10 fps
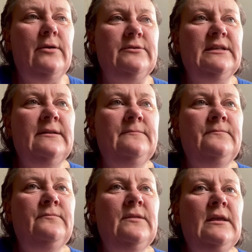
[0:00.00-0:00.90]
person,
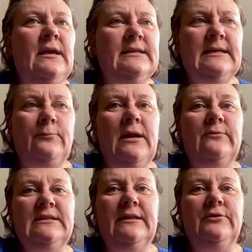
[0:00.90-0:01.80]
except when I
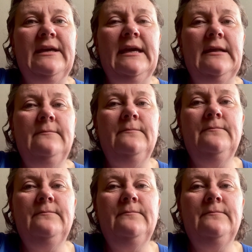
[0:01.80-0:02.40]
was a little kid.